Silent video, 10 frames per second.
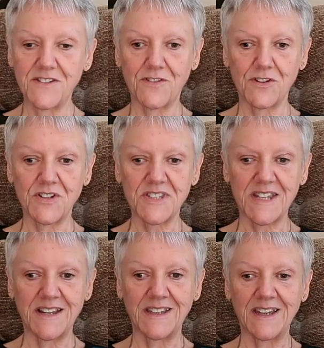different
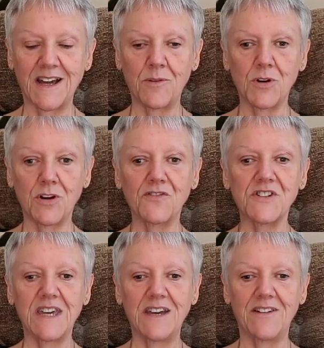understanding, and I would love
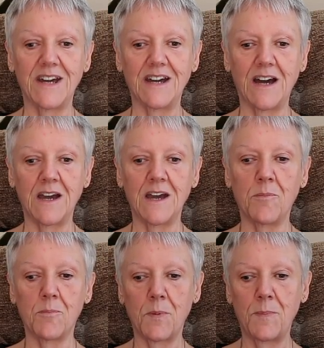to hear it. I
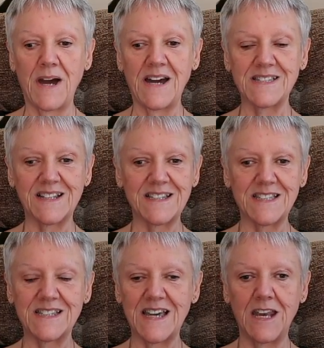am prepared to
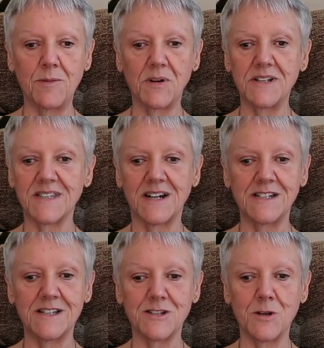listen to anybody's
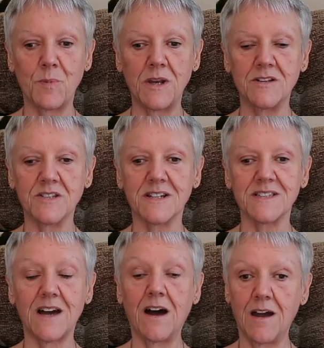ideas and opinions
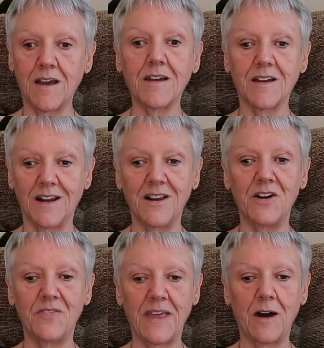because I can
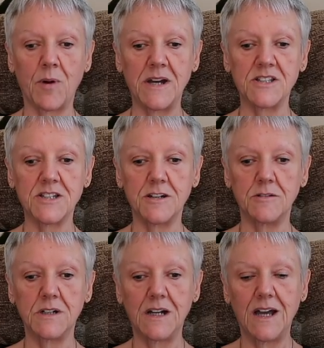learn that way too.
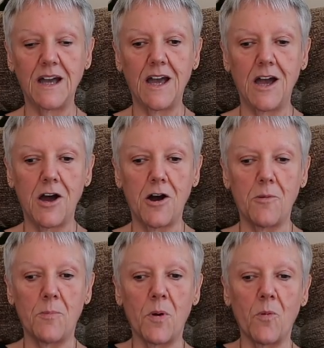
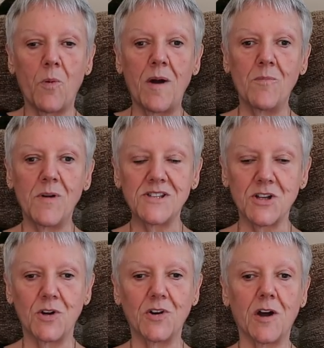But when we
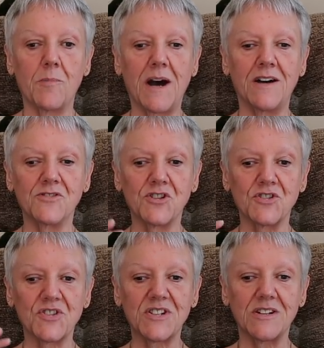talk about
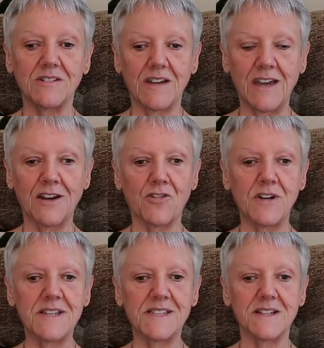just
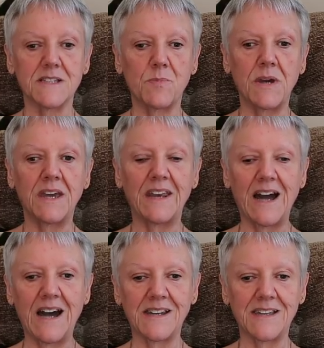increasing speed,
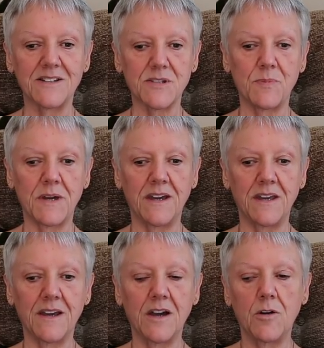adding
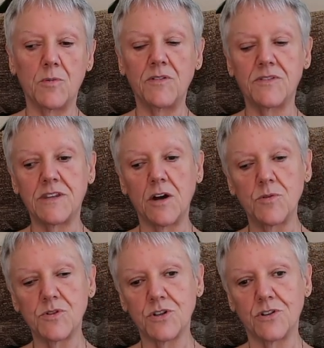speed, we
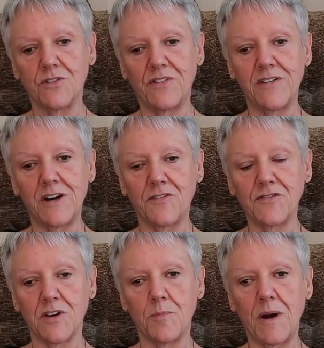don't talk very
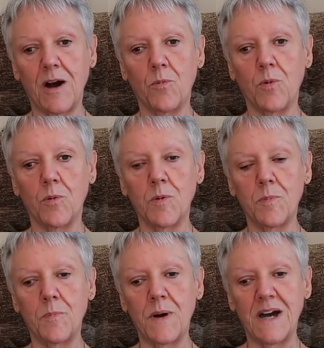often about what we're
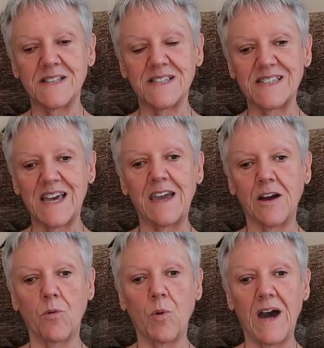prepared to
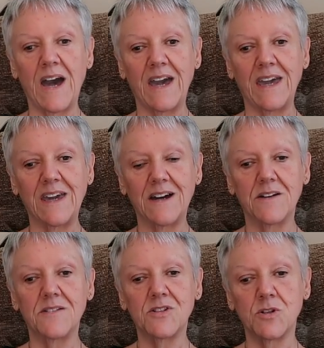take away
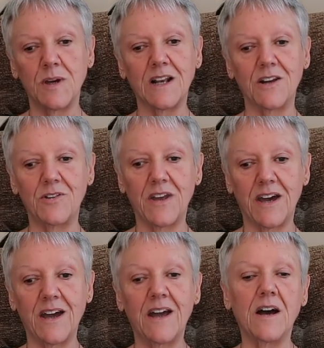to include
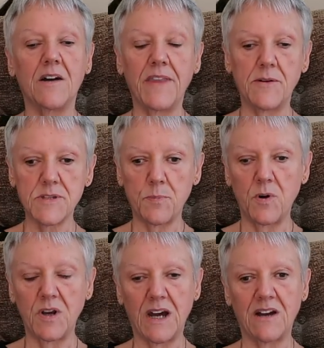it. And that was a
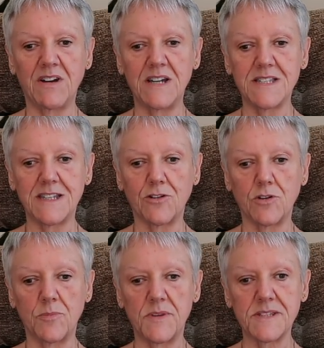point I raised in
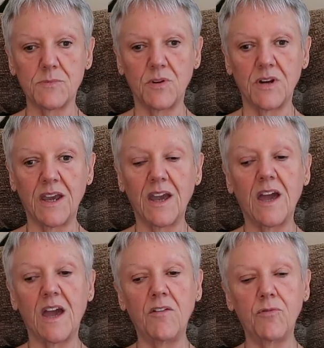group this morning.
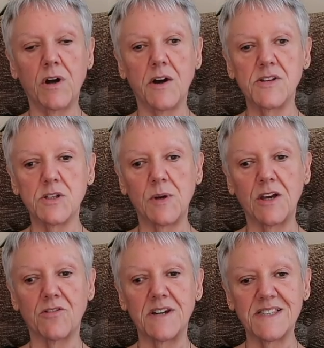If we're going to
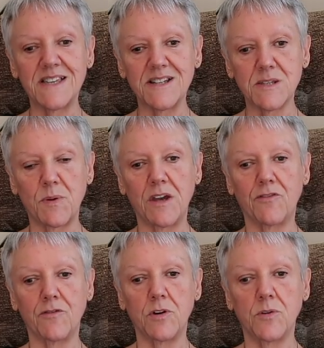increase our speed
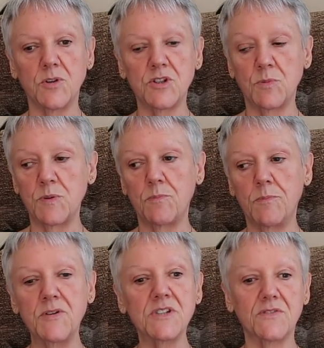food, which we,
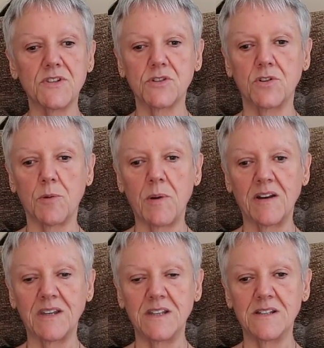most of us talk
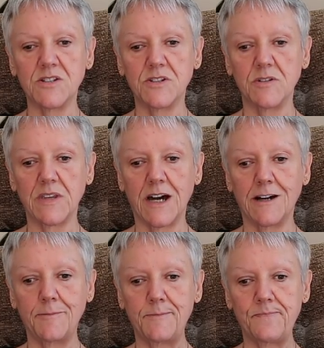about needing to do that,